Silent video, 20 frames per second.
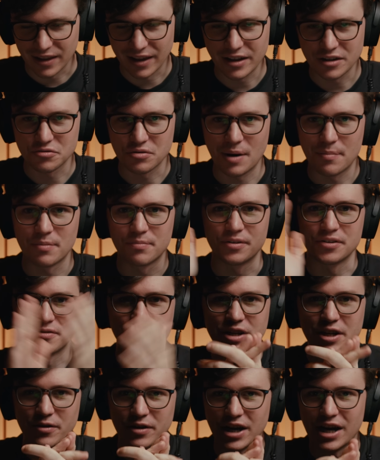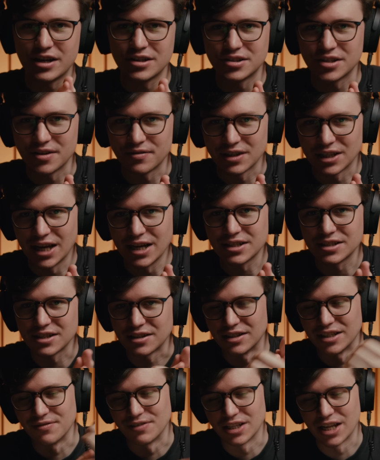let's wrap up this video, guys. If you liked
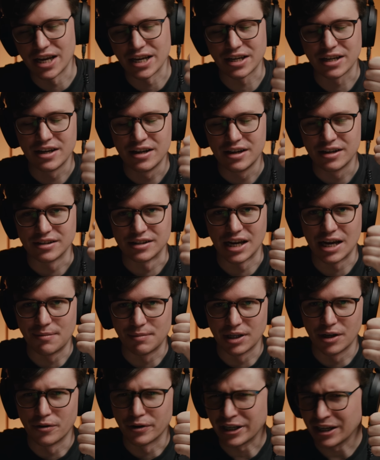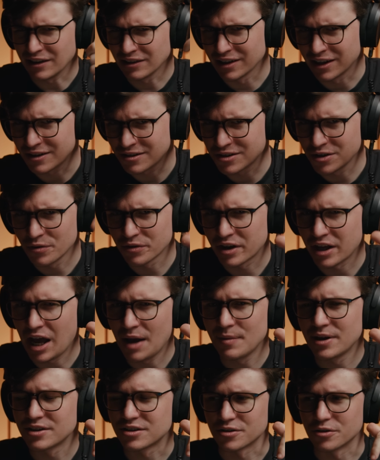it, leave a like down below. Again, let us know in the
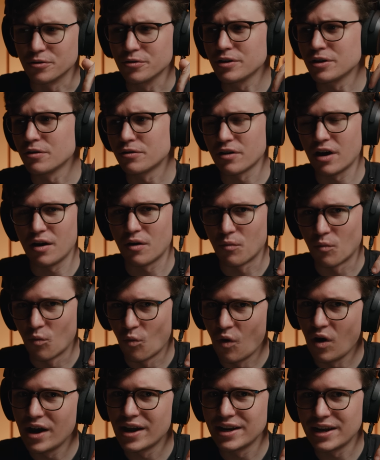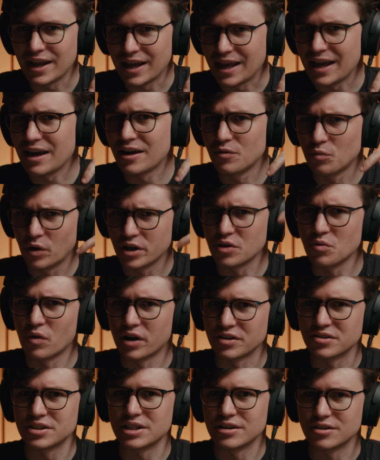comments who you thought won and what you
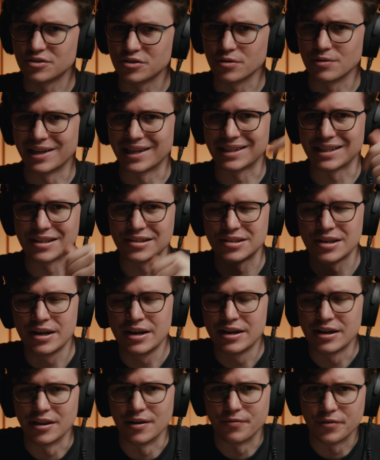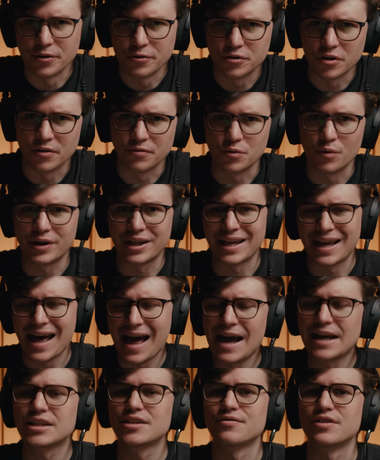want to see us do like this in the future. If you want to get
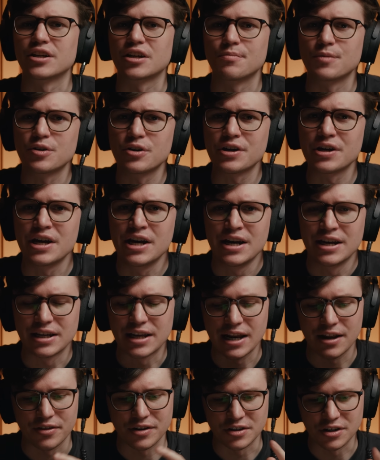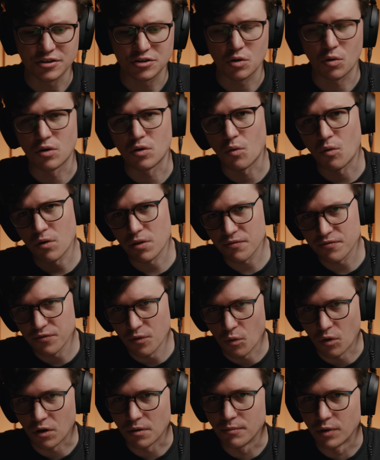active in the community, you can at the Discord or the
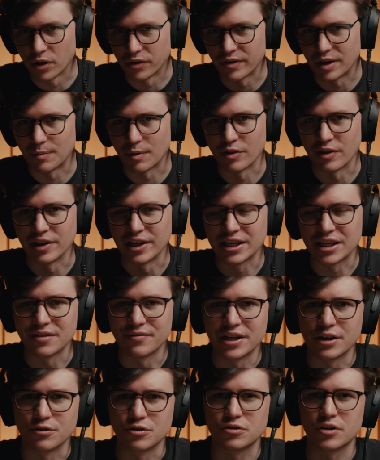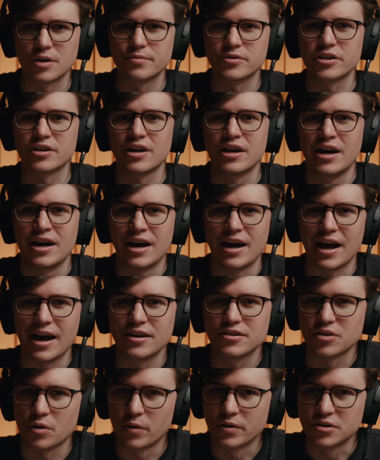forum, both available at the link in the video description.
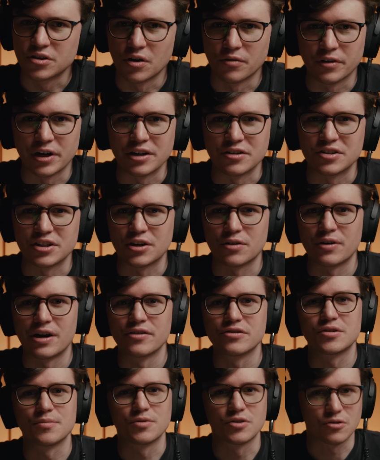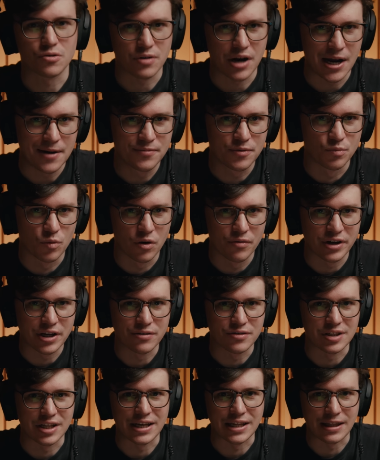As always, don't forget to stick around, subscribe for more
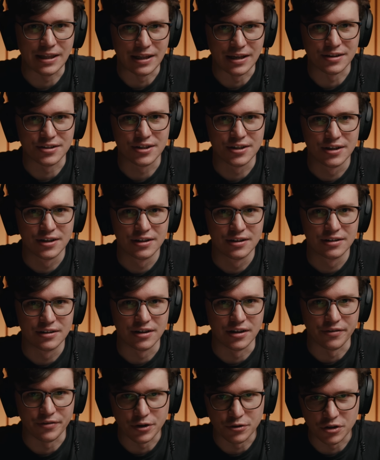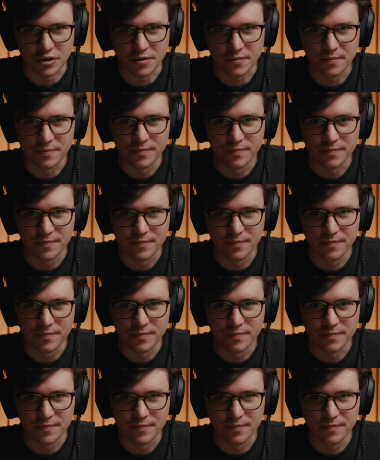videos like this in the future.